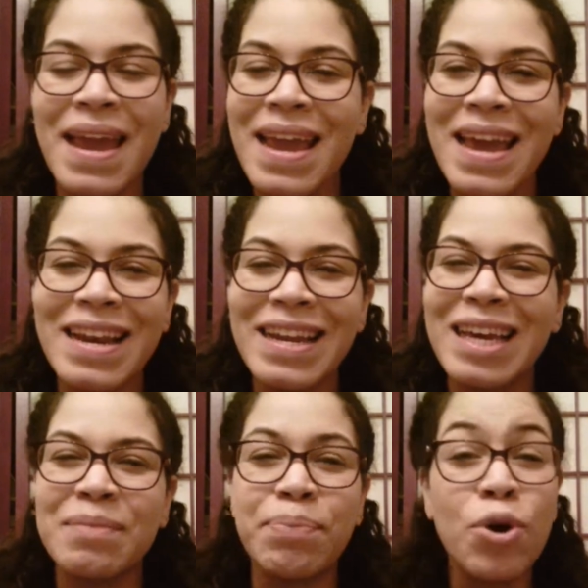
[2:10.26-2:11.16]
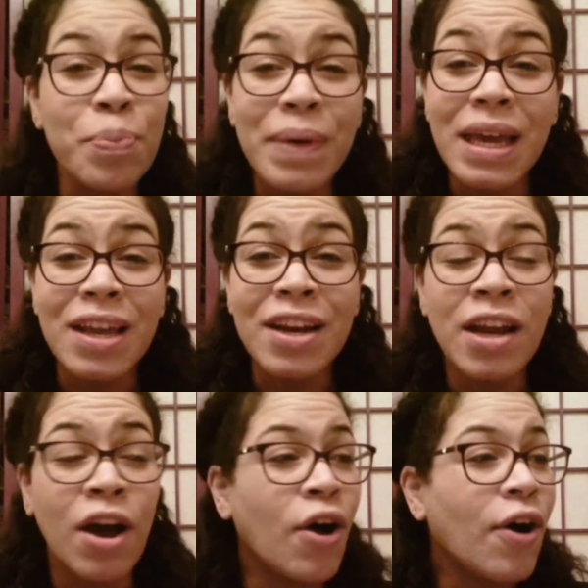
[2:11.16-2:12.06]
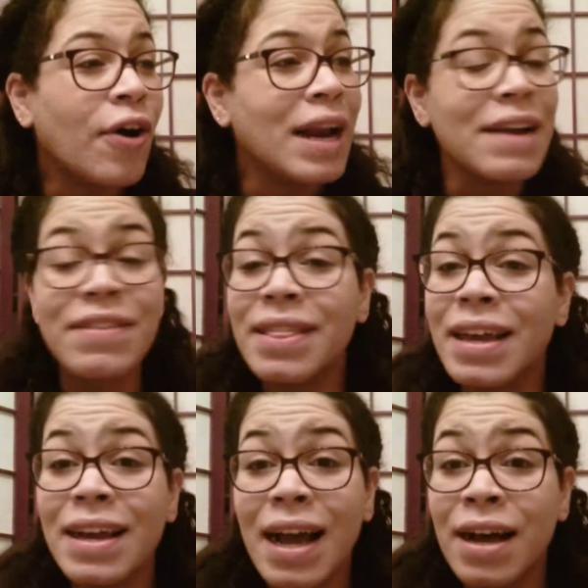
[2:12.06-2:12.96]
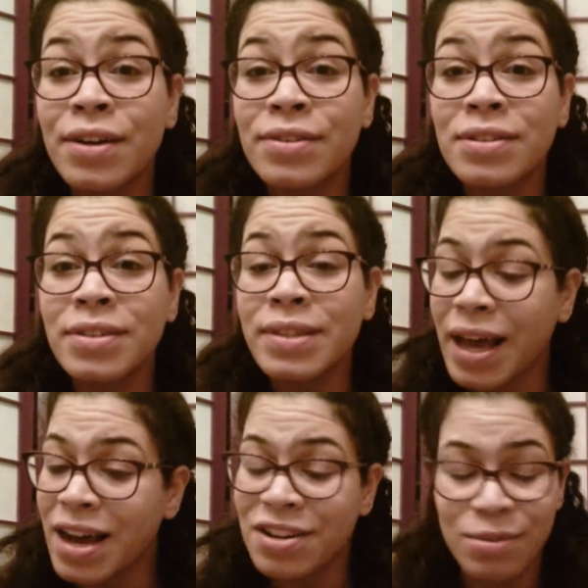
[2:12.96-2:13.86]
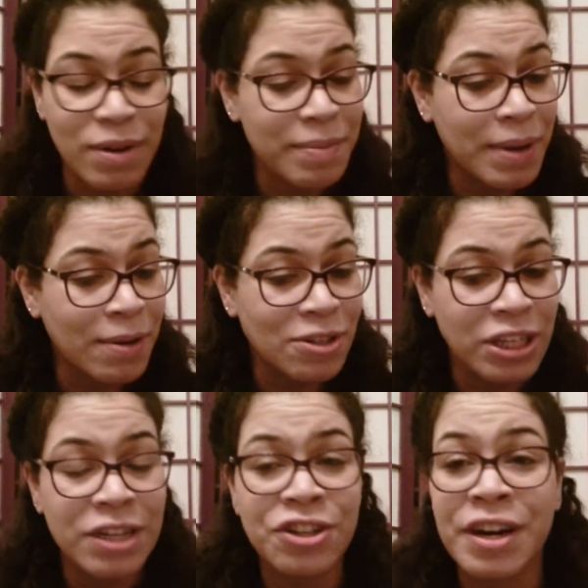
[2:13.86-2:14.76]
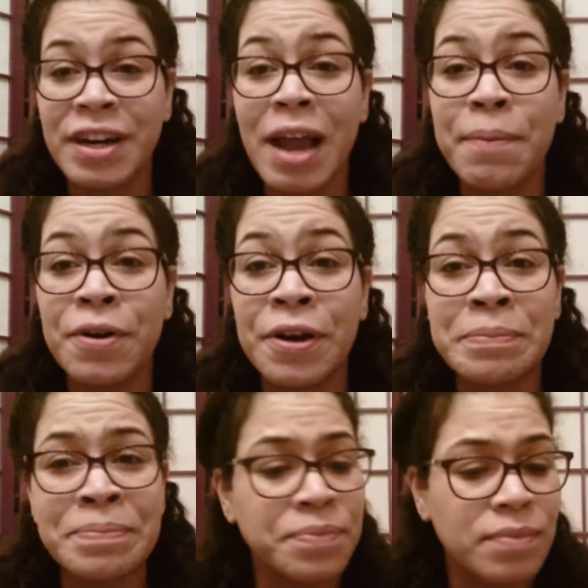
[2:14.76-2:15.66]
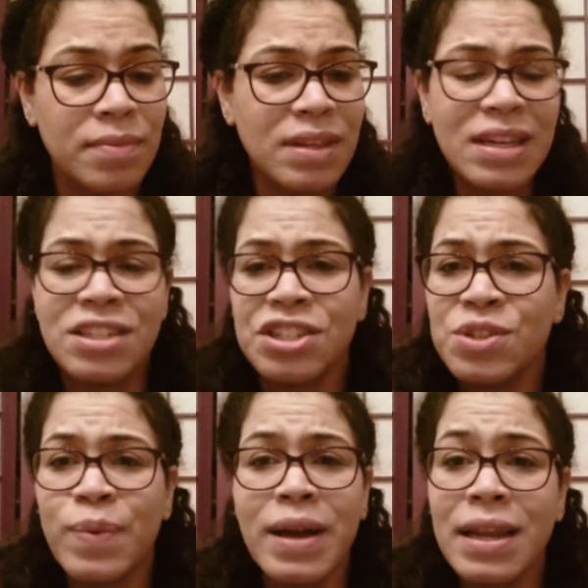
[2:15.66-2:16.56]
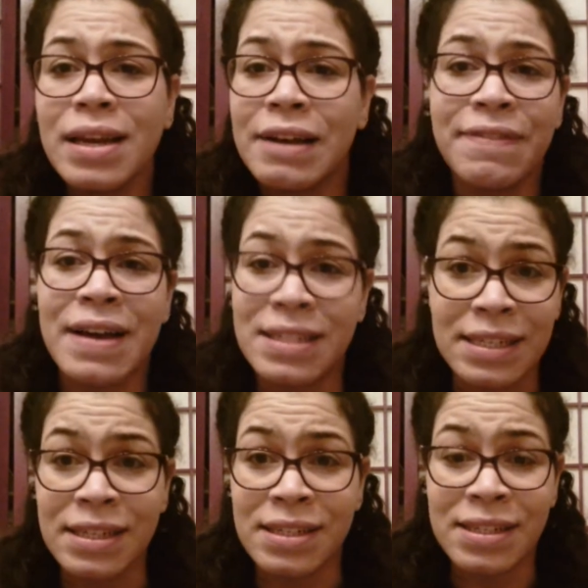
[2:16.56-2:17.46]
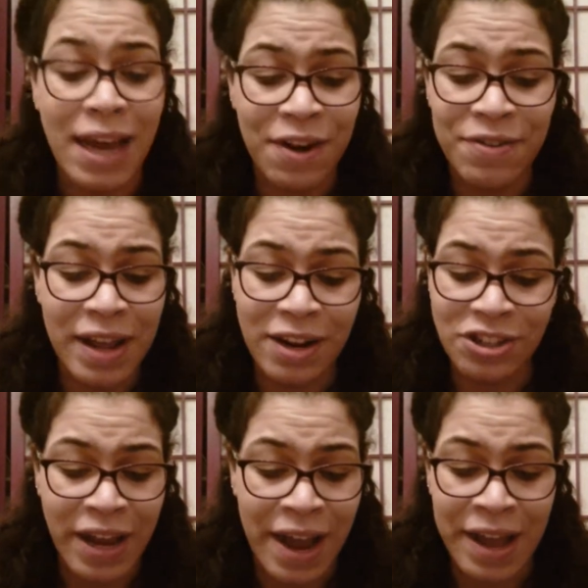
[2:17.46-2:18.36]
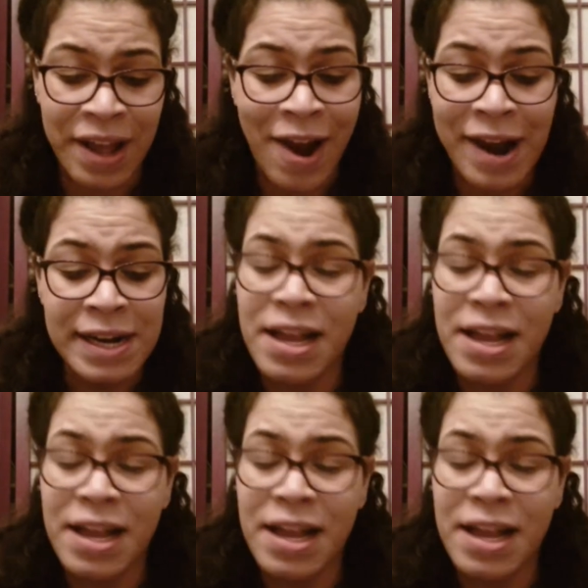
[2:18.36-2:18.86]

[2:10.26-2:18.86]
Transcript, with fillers: peeing and pooping on everything in the house. I just want to be able to change her diaper. She's wiggly enough as is. I don't need to try